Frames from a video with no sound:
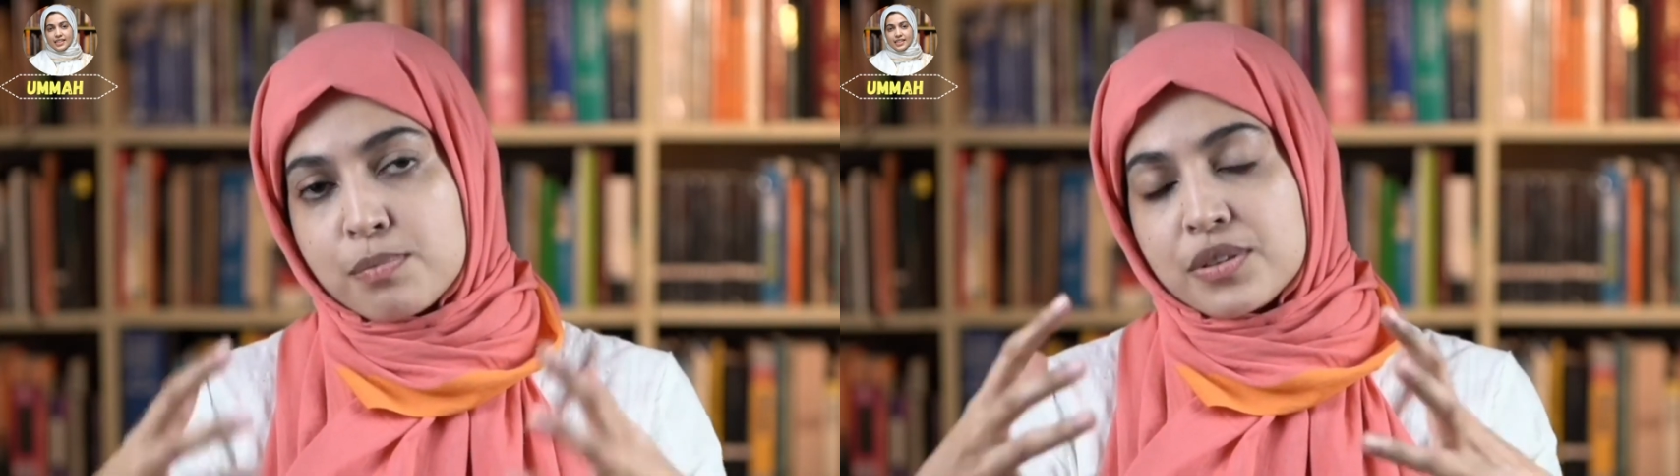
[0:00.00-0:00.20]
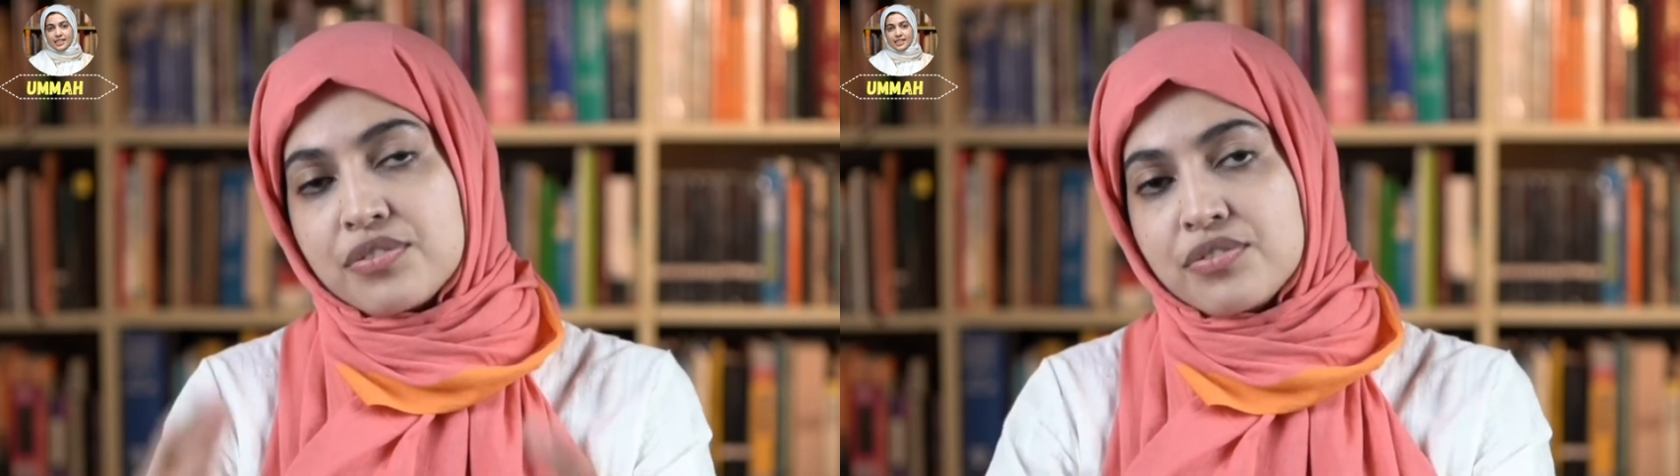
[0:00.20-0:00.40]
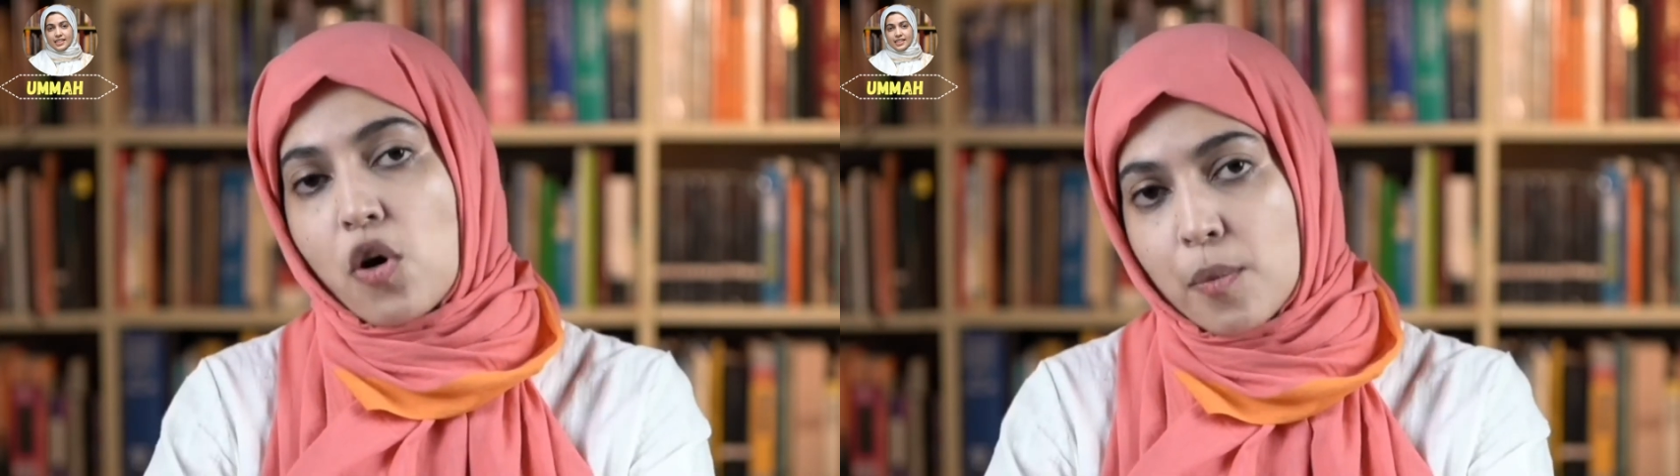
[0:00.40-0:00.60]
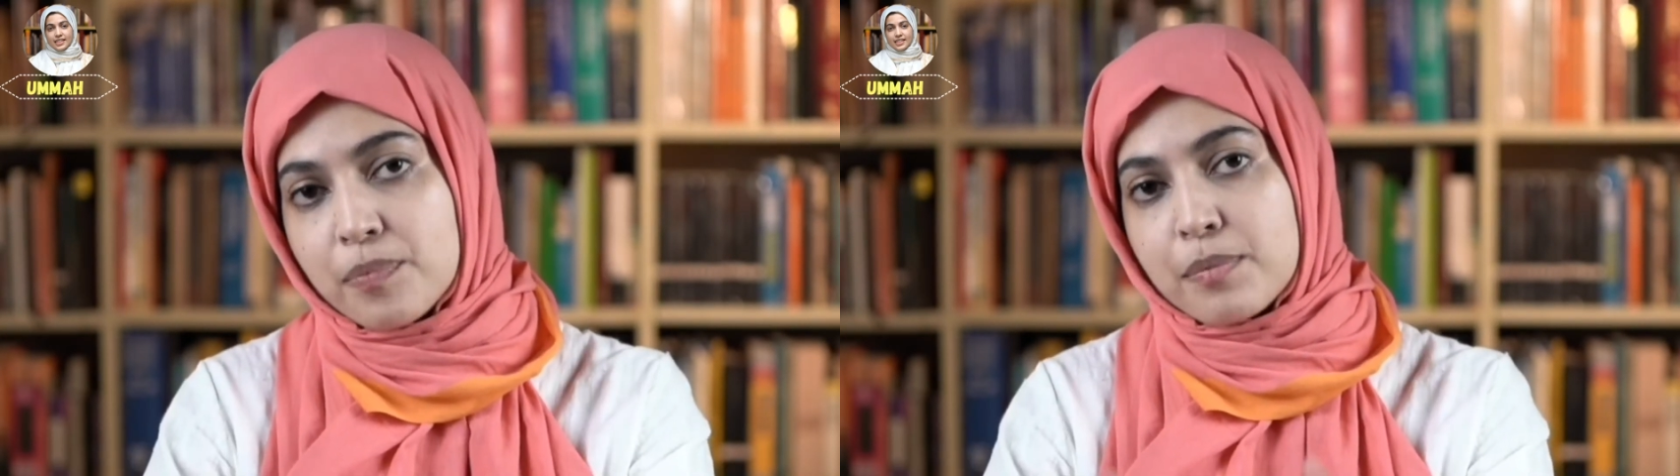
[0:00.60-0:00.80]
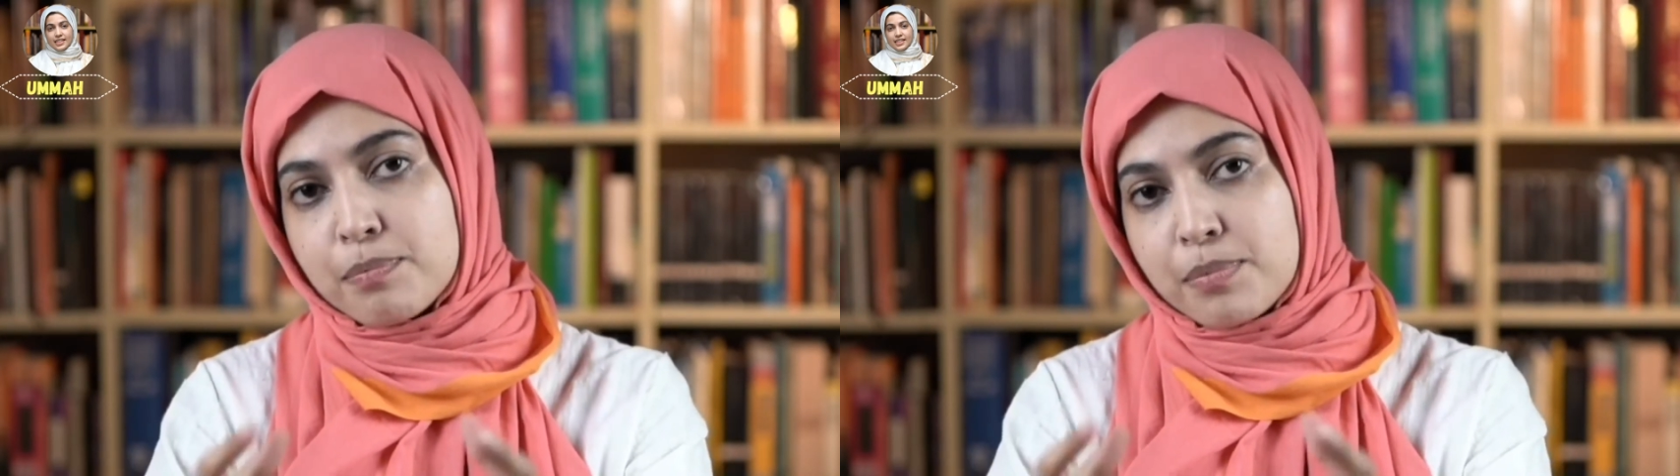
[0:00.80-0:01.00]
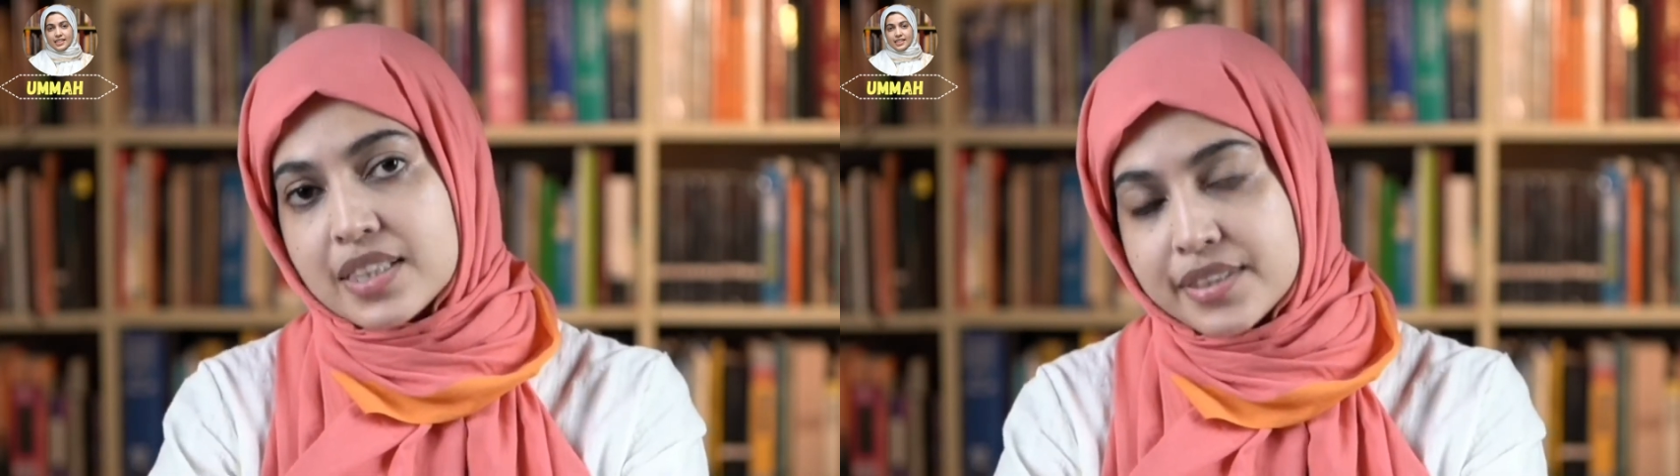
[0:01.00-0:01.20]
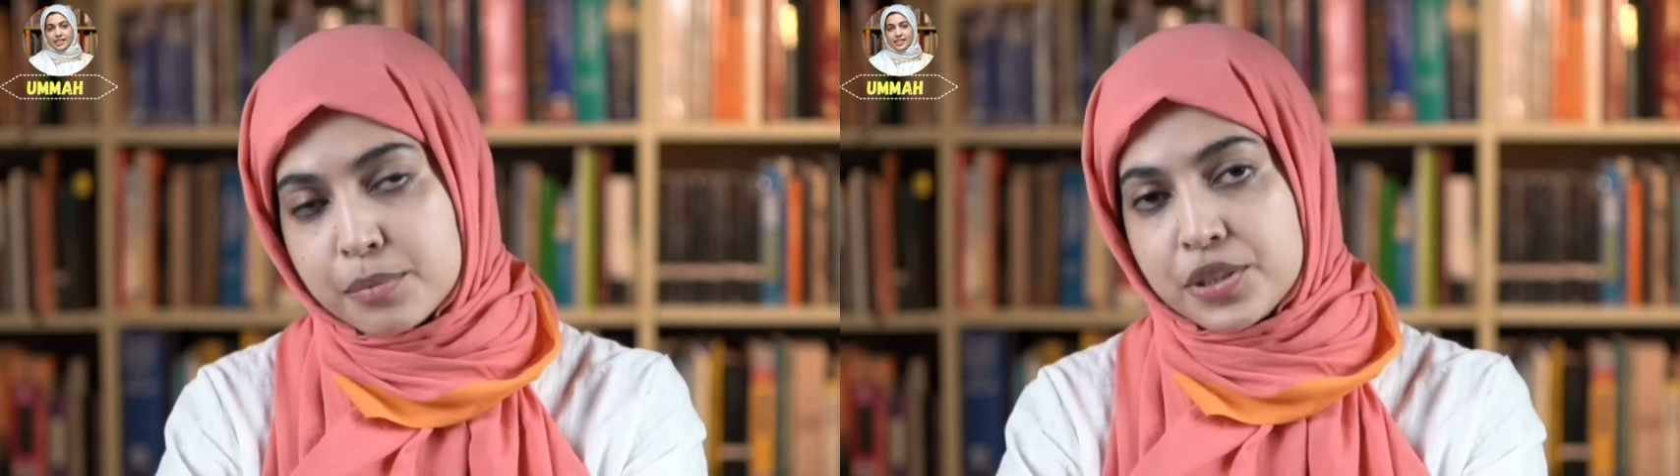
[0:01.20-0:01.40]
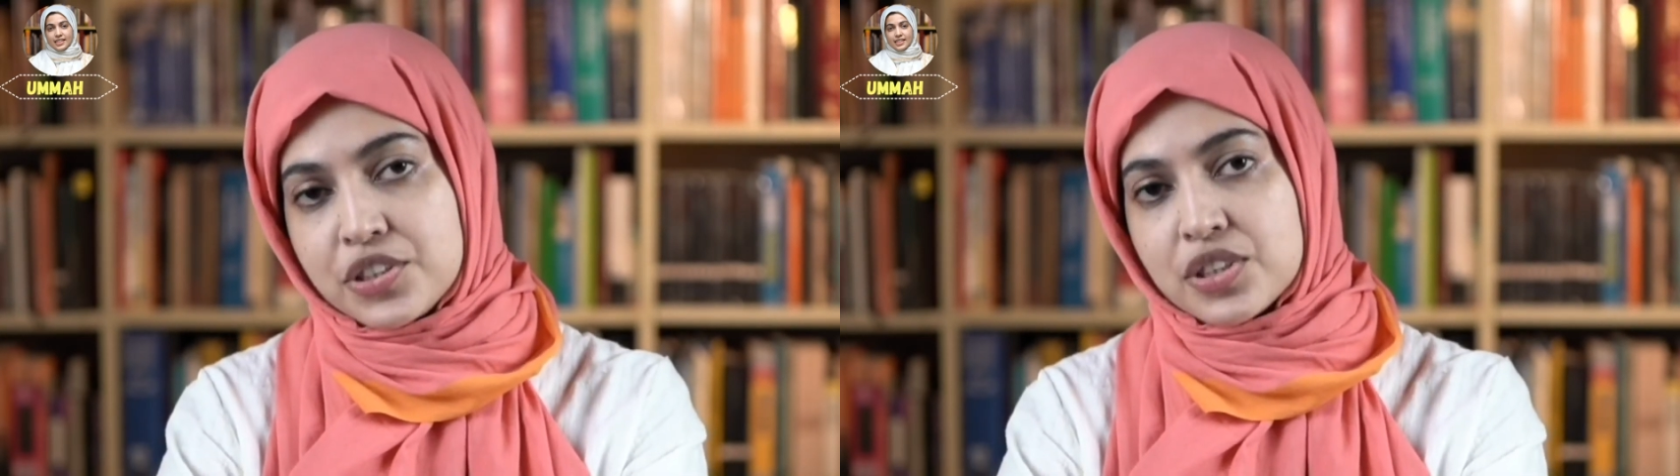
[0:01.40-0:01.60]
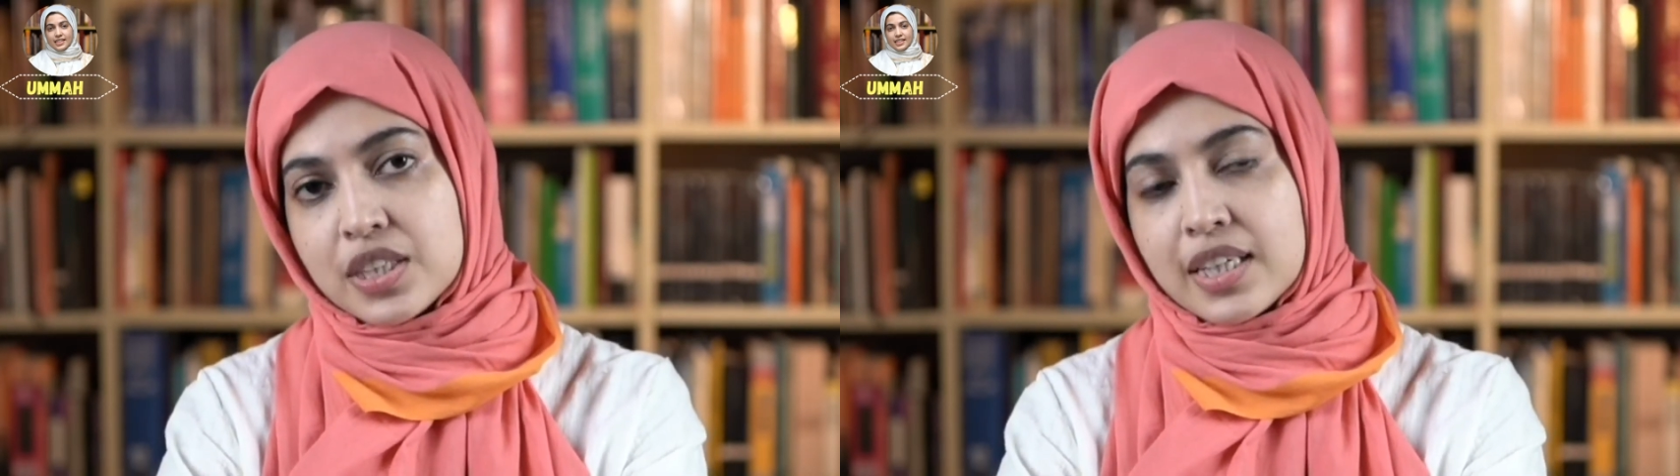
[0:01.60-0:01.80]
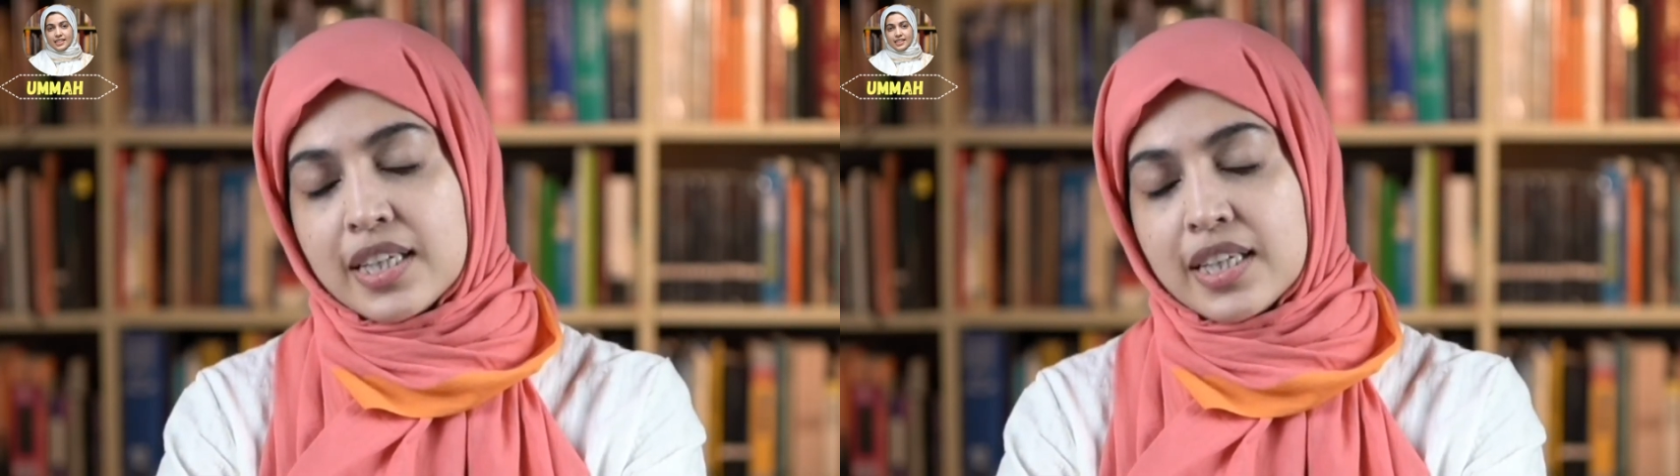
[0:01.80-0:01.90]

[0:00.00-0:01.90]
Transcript: perform the pilgrimage.